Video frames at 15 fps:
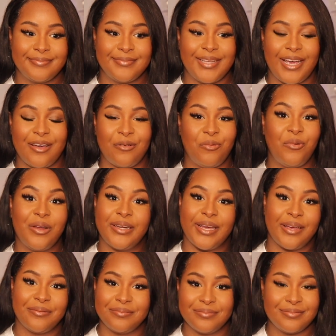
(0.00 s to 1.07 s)
yeah, one
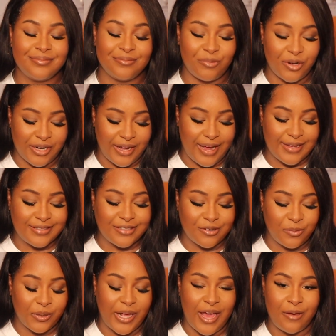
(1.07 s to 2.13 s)
day I
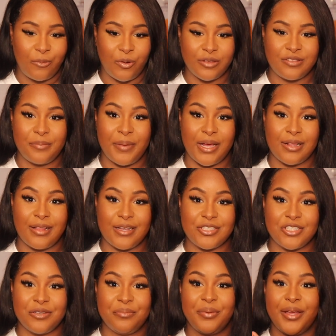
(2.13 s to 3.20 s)
still want to add one to my
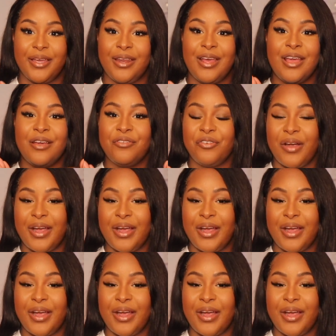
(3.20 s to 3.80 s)
collection, but for